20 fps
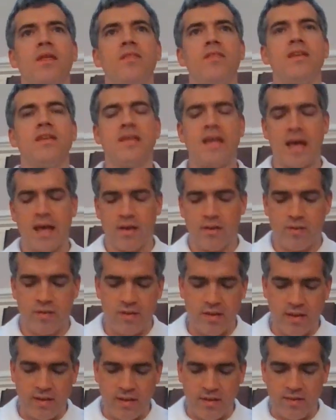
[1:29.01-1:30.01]
the
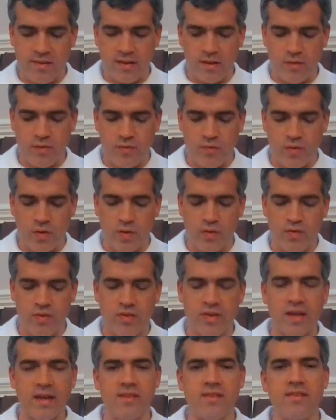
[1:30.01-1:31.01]
text, let's see, it's
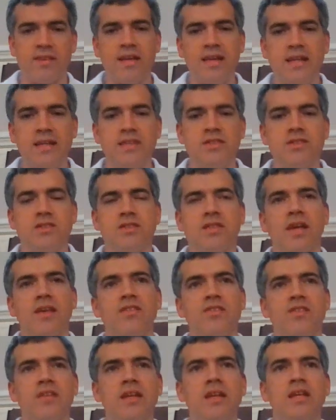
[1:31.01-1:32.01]
verse 16,
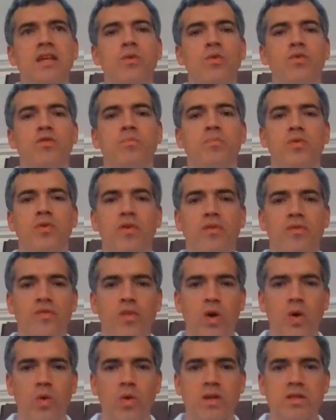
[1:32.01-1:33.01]
says that he was
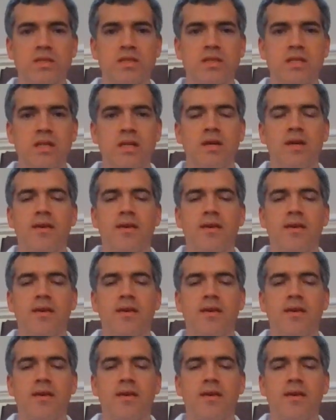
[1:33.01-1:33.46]
provoked